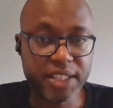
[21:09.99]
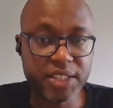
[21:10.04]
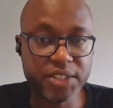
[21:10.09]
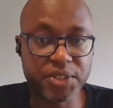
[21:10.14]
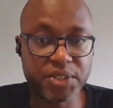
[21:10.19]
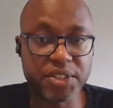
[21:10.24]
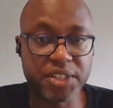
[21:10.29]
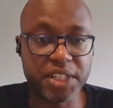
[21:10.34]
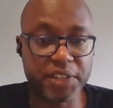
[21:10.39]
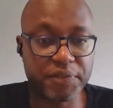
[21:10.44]

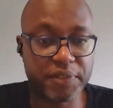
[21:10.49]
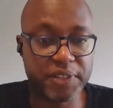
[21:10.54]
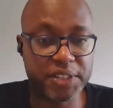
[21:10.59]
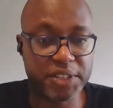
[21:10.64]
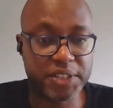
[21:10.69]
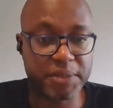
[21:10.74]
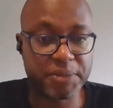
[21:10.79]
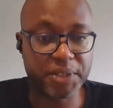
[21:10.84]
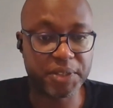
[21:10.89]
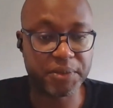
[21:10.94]
So definitely
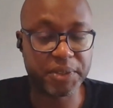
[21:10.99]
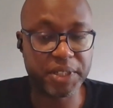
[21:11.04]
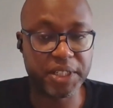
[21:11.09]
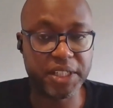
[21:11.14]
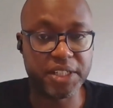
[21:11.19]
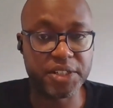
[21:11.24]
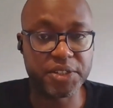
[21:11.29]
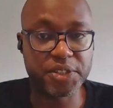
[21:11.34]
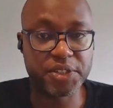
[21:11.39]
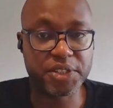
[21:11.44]
something
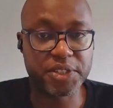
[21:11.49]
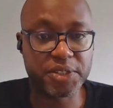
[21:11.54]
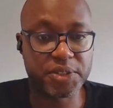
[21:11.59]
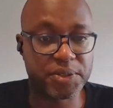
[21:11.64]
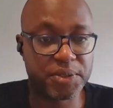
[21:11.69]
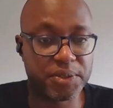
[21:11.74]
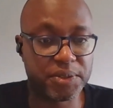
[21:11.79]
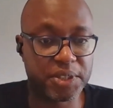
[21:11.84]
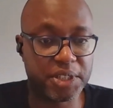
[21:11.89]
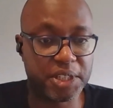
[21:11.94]
really interesting
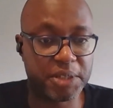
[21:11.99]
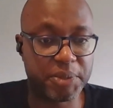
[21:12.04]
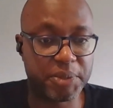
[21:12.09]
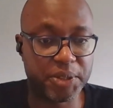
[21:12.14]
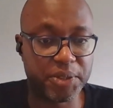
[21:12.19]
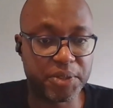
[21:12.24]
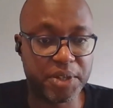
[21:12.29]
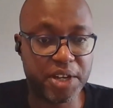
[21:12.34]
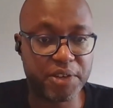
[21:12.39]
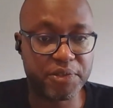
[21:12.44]
to keep a
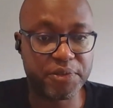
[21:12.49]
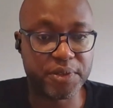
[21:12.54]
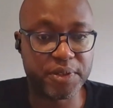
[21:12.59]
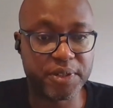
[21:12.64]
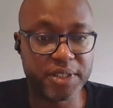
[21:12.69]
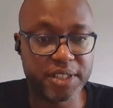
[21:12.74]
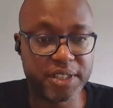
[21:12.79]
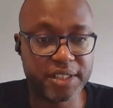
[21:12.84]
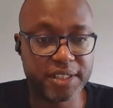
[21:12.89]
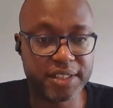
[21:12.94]
lookout
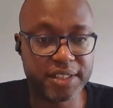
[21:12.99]
for.